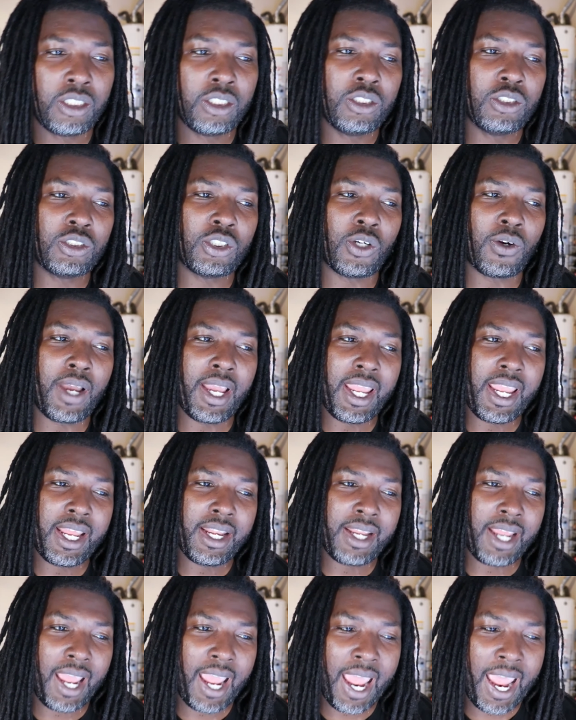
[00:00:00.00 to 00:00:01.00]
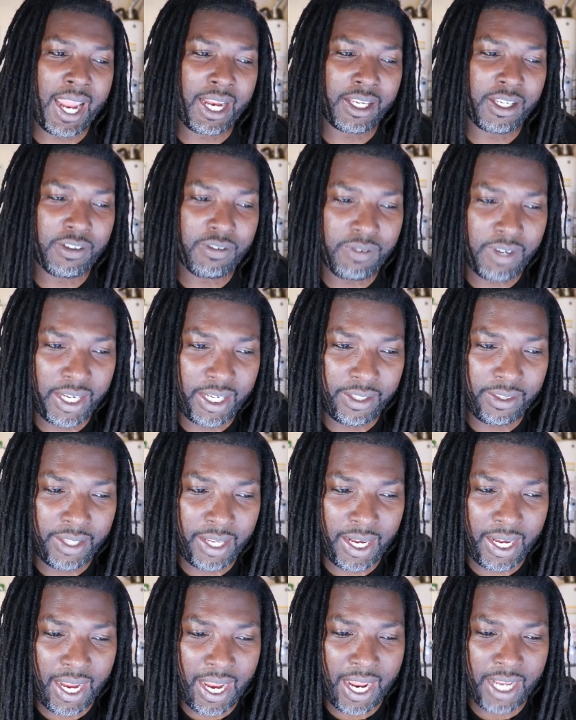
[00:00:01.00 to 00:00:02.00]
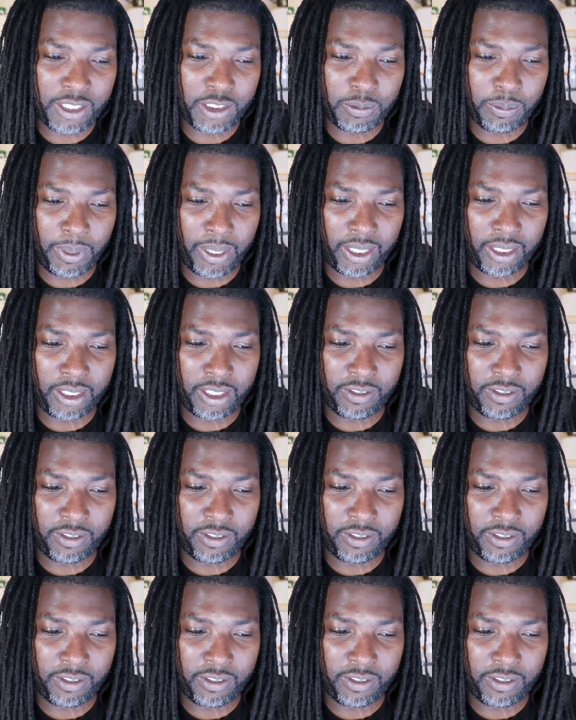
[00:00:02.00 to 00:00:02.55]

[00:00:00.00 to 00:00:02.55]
So I had to activate that aspect